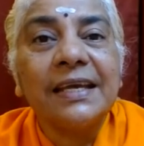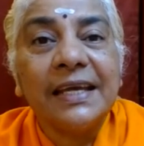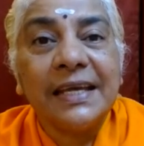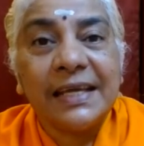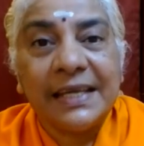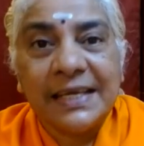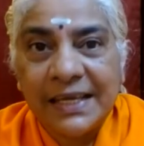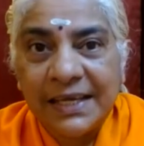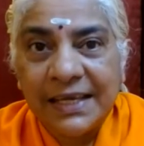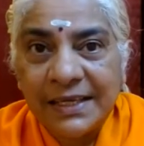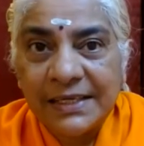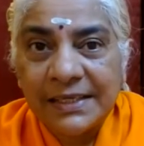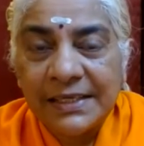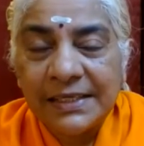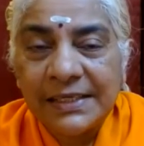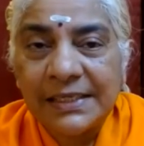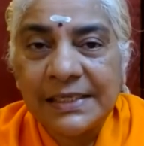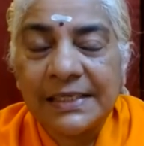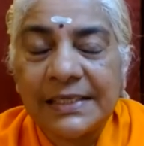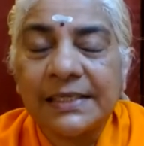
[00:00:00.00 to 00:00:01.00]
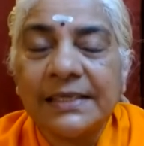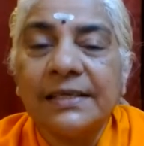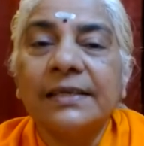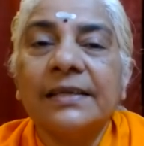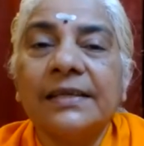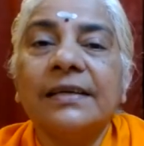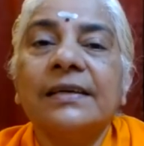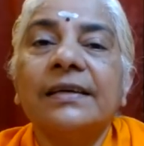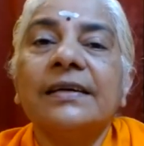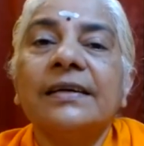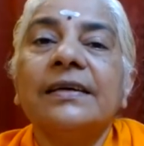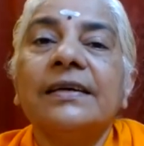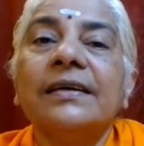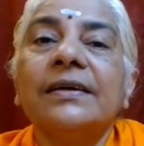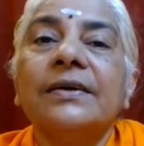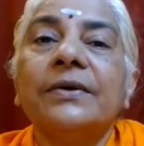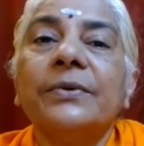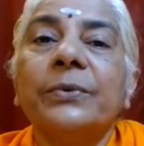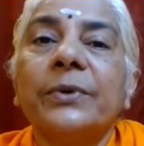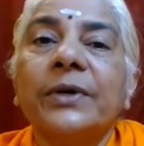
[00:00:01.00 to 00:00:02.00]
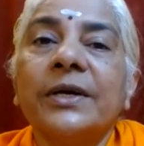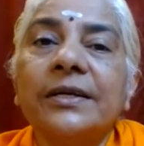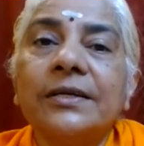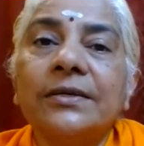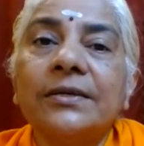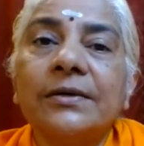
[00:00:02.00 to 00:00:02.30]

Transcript: And hence, what